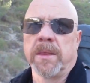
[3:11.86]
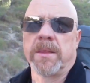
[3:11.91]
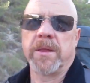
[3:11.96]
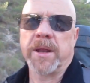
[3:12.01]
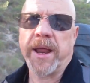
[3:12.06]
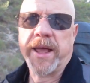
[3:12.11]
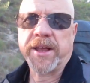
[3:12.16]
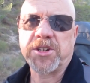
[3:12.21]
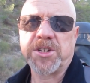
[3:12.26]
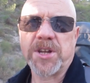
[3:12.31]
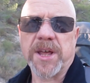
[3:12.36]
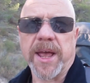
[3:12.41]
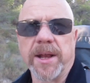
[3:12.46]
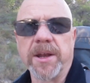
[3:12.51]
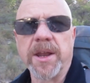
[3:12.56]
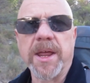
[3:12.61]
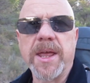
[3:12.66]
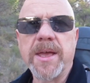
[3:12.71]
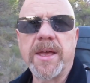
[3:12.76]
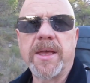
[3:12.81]
The next
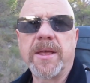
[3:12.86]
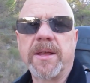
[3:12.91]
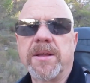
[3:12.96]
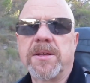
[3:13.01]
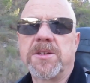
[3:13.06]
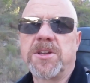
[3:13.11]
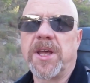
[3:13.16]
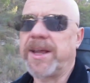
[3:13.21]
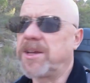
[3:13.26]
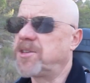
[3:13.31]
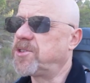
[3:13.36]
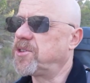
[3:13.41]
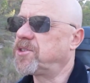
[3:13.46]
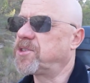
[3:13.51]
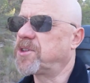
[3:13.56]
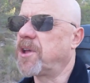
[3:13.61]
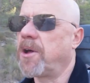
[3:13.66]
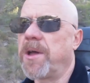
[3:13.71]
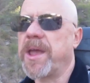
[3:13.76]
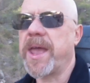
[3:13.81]
technique takes the
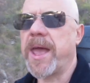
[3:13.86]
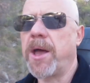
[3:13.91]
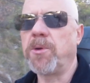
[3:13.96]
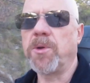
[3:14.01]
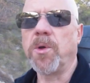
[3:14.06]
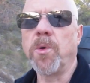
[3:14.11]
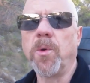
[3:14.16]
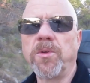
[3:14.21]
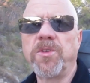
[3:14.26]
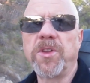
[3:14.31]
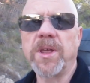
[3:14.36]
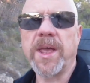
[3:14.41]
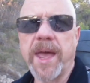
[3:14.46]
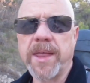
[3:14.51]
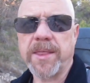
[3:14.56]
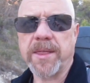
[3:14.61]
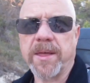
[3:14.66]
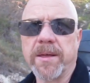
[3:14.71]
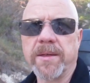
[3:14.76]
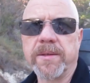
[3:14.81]
sky out
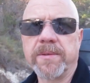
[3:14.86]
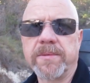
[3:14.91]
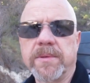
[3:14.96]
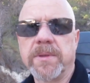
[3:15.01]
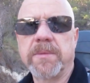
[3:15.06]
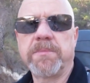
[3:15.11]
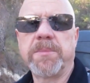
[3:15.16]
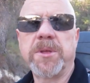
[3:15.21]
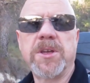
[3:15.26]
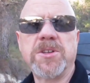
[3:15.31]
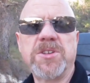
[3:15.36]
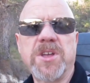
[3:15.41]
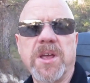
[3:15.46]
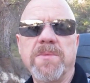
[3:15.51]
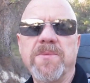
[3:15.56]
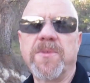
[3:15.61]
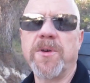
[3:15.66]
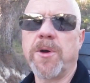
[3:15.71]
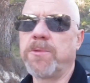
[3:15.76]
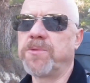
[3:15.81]
altogether because it
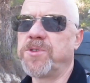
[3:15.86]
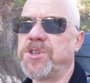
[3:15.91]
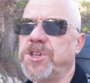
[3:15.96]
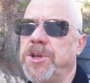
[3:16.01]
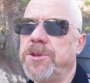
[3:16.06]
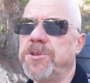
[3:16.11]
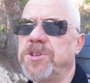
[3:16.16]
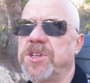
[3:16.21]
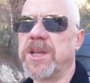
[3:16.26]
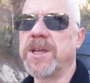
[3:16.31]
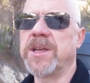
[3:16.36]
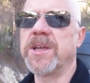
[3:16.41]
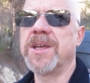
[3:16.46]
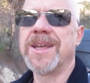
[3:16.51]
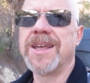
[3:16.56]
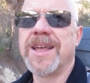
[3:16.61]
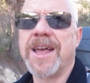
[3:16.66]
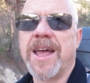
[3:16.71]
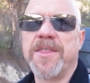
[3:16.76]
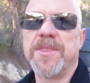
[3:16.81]
involves using
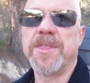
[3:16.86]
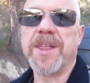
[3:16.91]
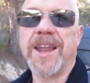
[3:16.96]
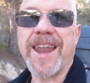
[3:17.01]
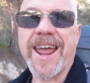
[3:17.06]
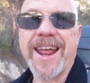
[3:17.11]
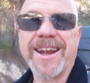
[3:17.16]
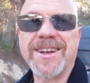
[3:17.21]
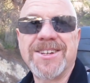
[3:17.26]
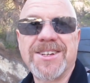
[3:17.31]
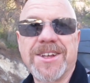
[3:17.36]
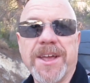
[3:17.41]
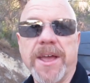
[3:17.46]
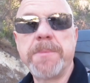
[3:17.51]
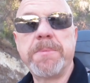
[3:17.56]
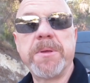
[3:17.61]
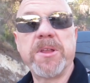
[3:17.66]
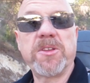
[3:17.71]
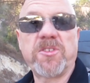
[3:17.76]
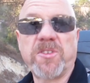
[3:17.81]
the
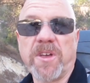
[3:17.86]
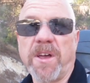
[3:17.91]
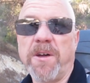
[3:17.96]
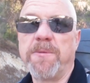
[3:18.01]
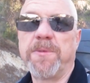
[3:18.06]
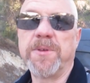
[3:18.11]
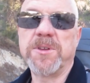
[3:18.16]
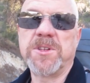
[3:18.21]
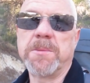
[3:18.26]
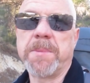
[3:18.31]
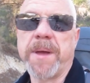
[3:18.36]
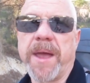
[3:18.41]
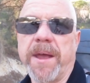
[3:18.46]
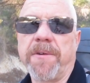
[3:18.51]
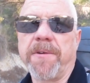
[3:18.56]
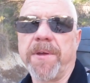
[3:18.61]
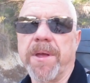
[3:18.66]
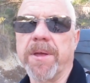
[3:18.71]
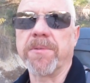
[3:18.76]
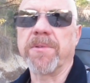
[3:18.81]
landscape itself as the
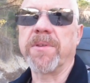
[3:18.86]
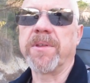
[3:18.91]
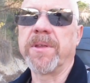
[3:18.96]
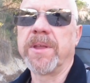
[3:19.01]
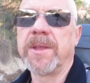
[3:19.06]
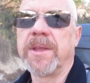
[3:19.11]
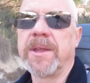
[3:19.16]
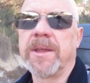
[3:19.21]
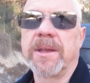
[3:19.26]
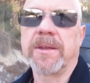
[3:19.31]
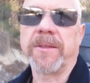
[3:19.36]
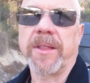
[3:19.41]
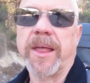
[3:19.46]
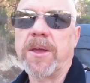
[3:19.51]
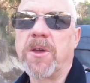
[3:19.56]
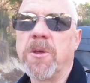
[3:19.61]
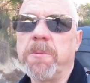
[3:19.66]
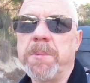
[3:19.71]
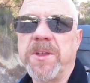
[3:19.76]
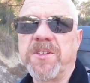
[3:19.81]
background. Now,
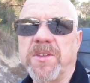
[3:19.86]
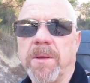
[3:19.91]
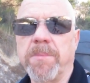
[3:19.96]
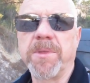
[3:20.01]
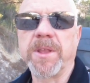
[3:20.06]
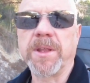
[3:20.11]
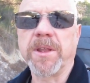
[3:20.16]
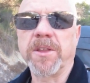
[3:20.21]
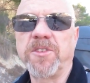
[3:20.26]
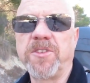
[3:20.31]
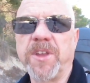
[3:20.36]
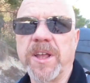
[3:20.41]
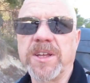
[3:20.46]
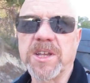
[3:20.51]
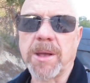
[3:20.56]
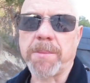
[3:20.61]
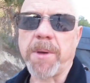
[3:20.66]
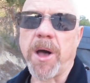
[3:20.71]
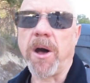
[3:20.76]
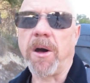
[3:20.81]
that could be something that sticks
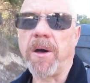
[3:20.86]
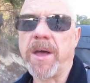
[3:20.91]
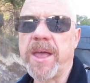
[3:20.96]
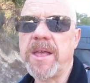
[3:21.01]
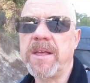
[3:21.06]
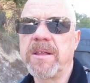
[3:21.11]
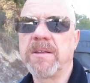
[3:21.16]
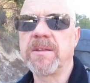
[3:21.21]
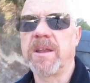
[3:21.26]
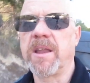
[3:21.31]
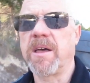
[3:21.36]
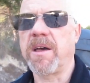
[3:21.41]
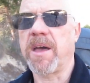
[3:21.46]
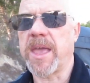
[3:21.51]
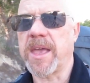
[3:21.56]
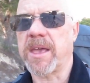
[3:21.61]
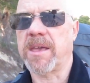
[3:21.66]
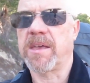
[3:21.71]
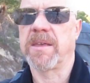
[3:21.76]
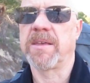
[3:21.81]
up high,
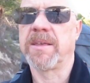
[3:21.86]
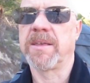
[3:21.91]
like